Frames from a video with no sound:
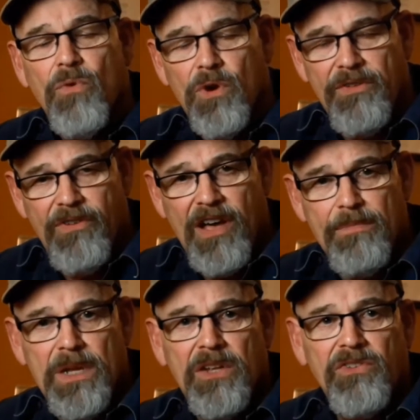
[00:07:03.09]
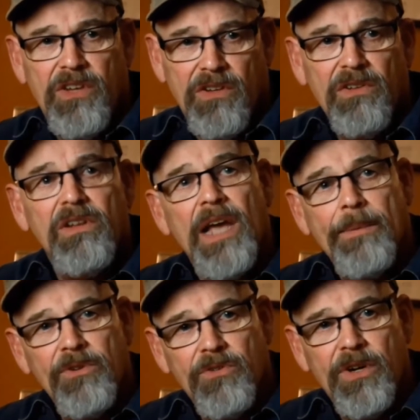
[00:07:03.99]
45 minutes in
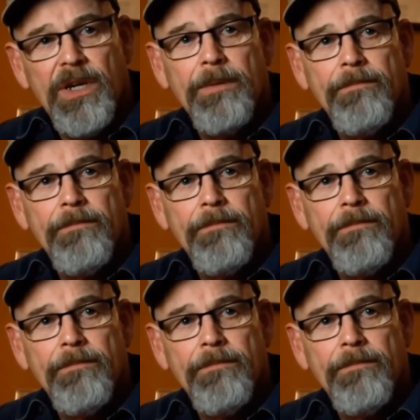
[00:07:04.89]
chemistry.